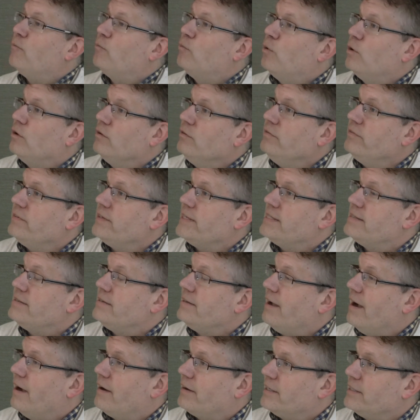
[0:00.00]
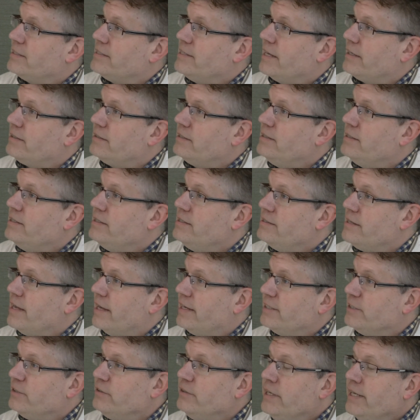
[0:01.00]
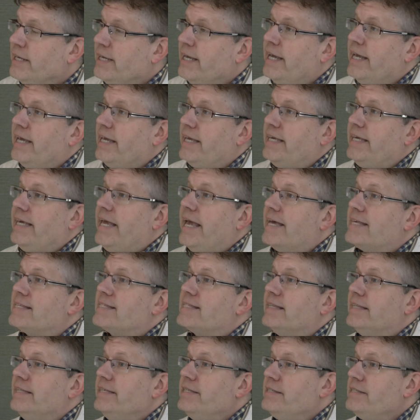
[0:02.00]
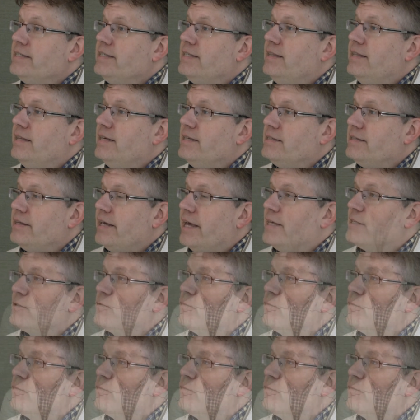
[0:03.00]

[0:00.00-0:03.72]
Wolfe is the architect and designer. He has listed this as